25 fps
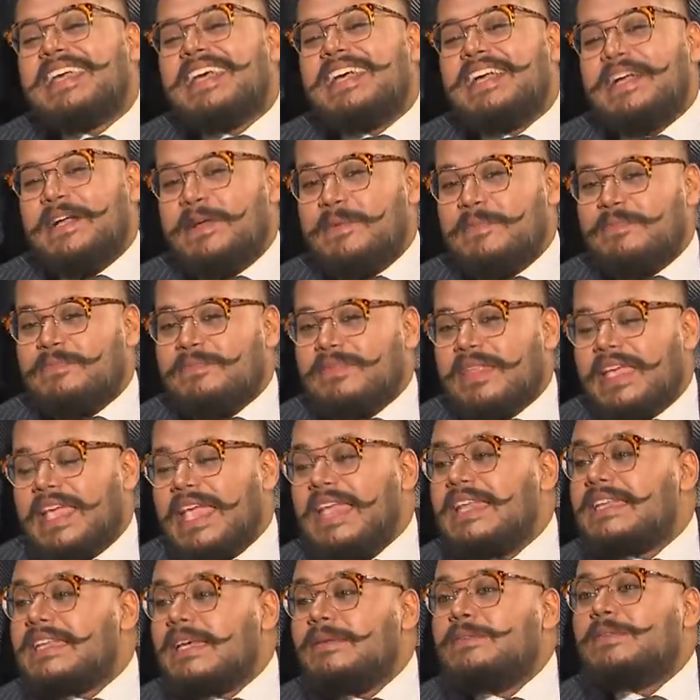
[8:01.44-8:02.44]
um,
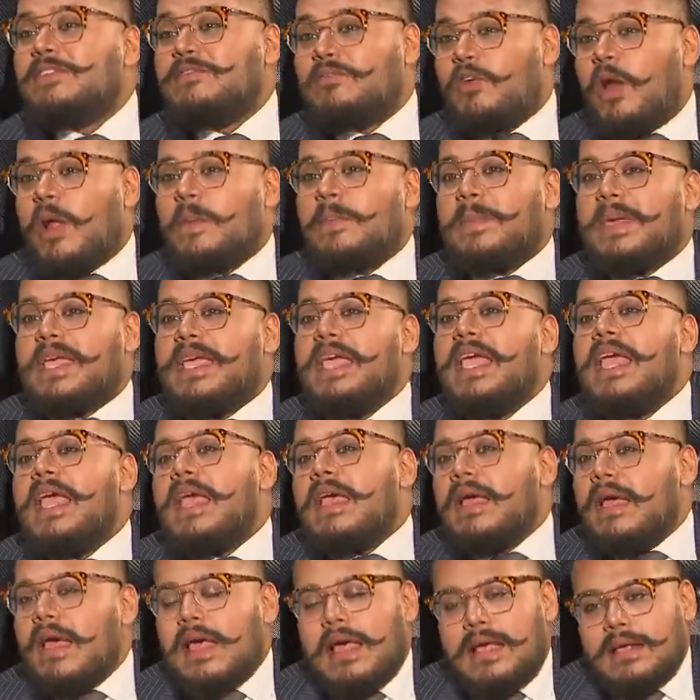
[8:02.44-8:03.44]
in terms of rugby,
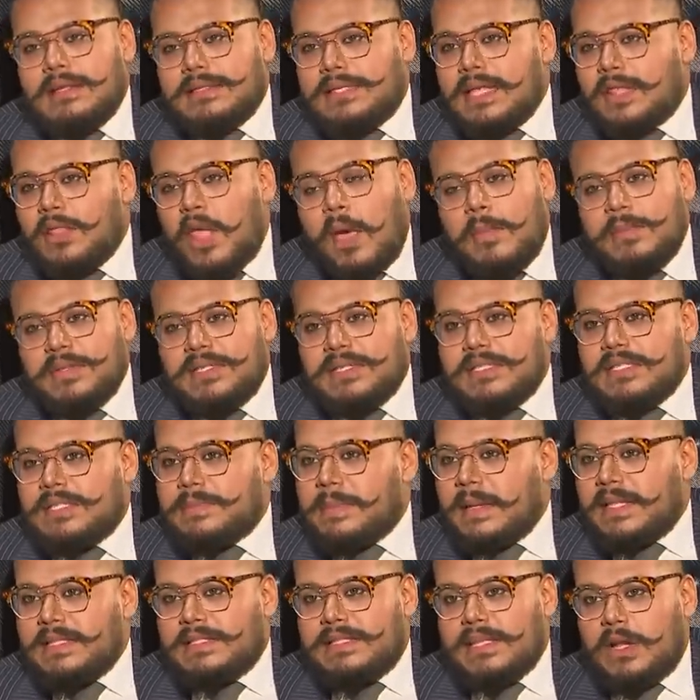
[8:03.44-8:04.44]
Saint Thomas
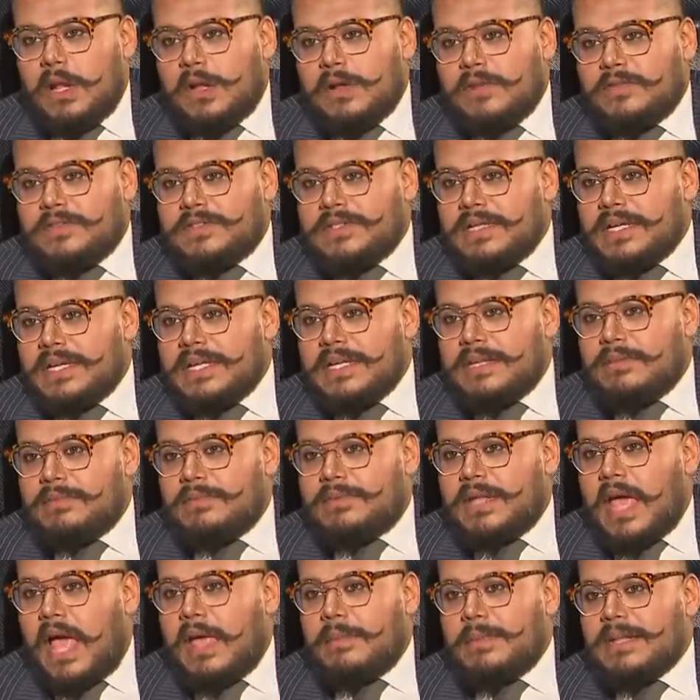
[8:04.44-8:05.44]
spends a lot of
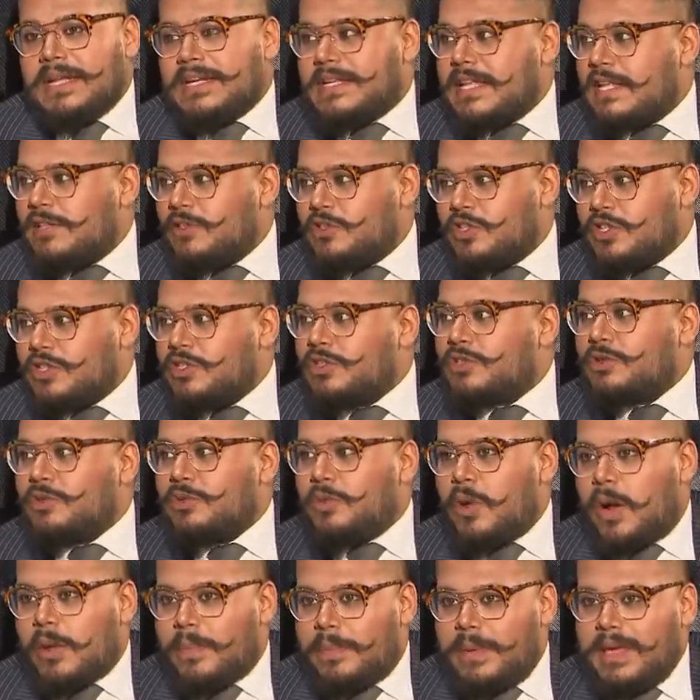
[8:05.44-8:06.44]
time and attention to
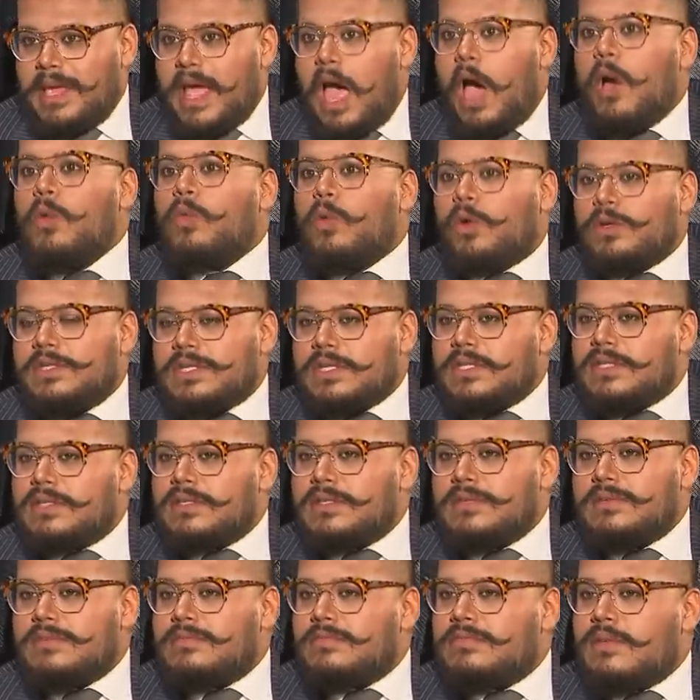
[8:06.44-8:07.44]
rugby. Yeah. How was
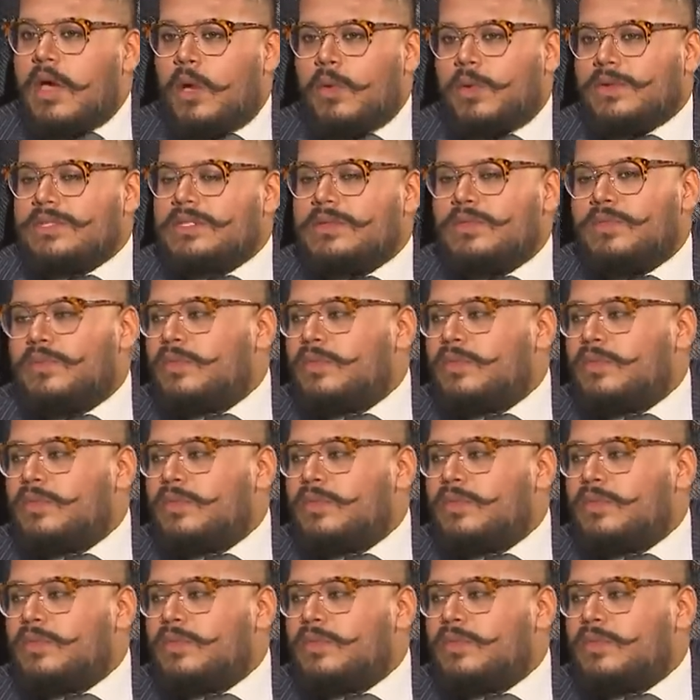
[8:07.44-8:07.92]
it? How was it